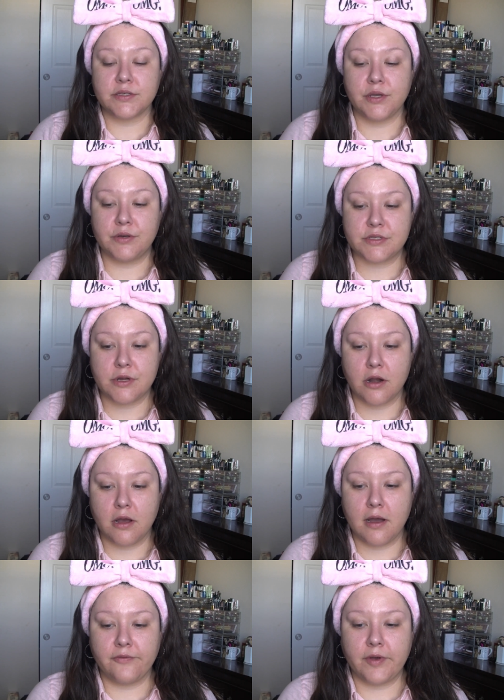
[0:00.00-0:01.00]
so to start
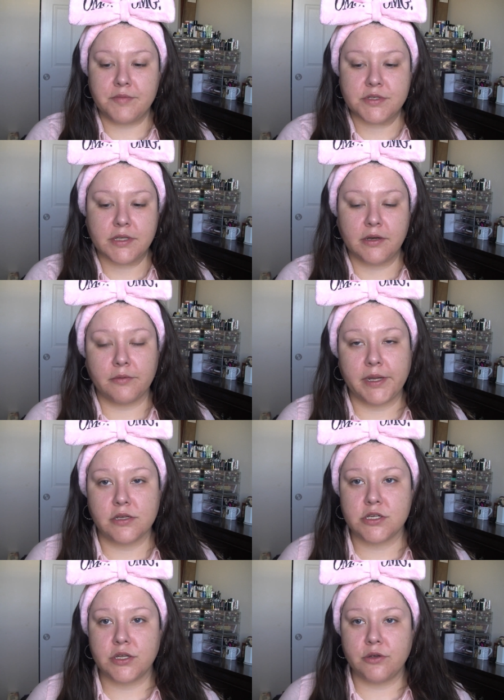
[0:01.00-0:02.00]
off, I'm just gonna
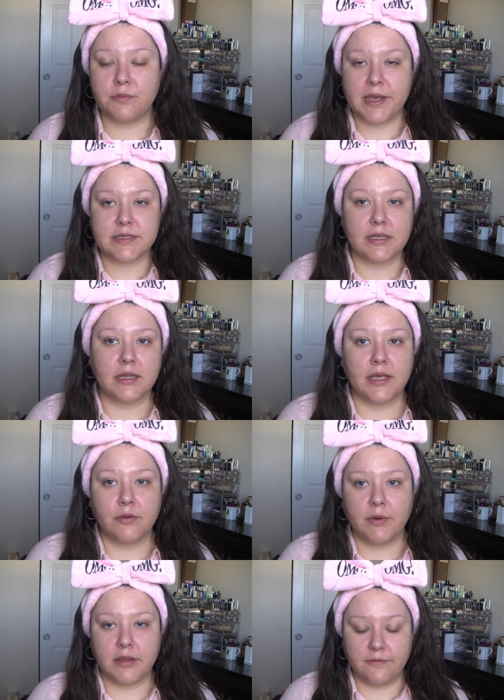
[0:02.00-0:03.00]
read you basically
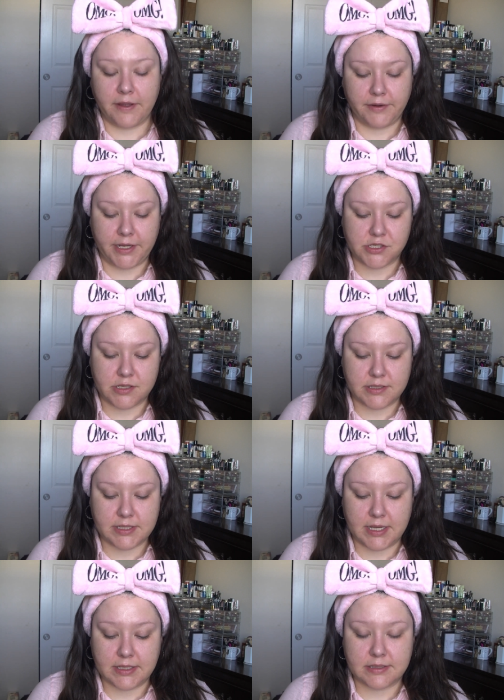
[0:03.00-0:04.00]
what the foundation
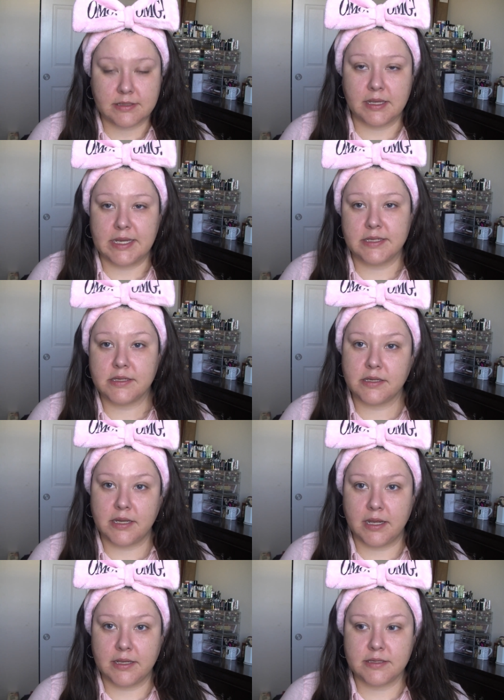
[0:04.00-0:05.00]
says it
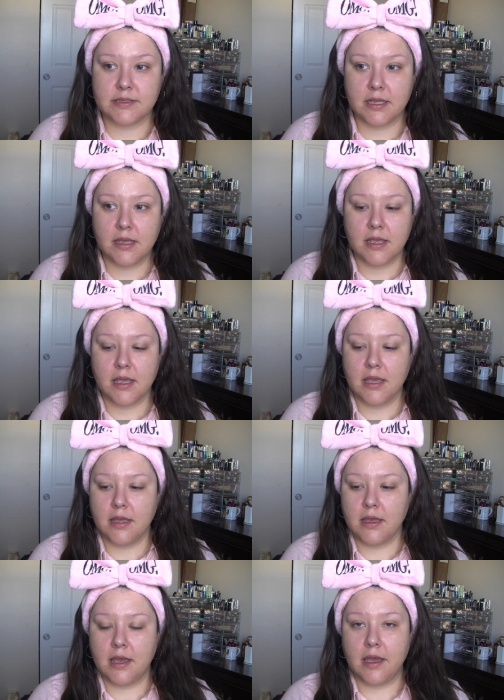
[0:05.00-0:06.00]
does.
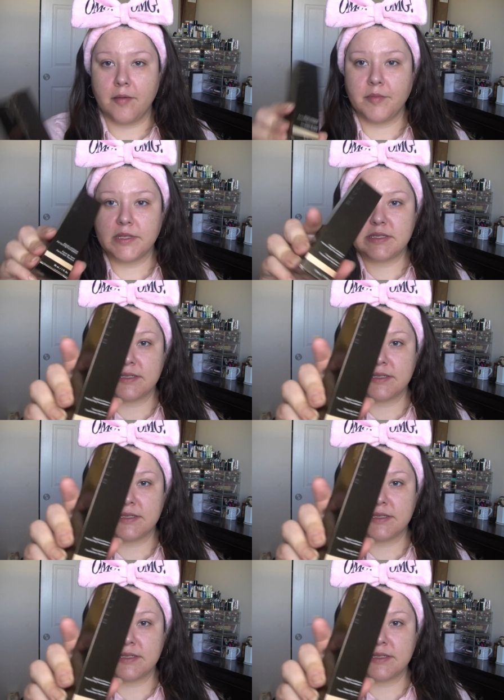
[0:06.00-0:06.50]
Um, this